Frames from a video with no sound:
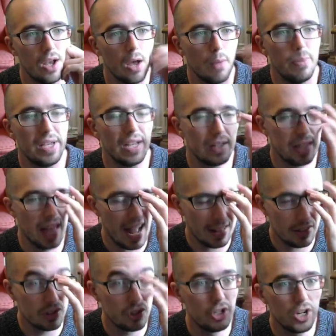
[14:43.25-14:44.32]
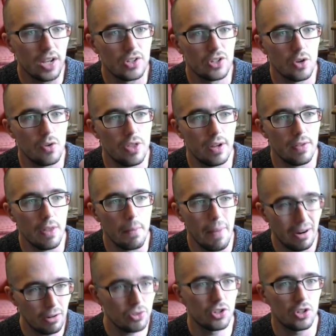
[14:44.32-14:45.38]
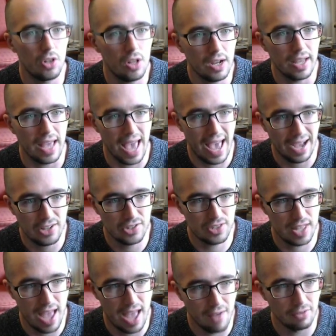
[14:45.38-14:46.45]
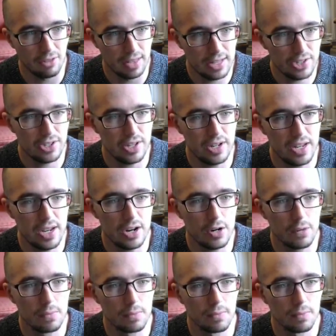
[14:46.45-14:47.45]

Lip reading: Because that's just... So the Metal Slug X they have listed here,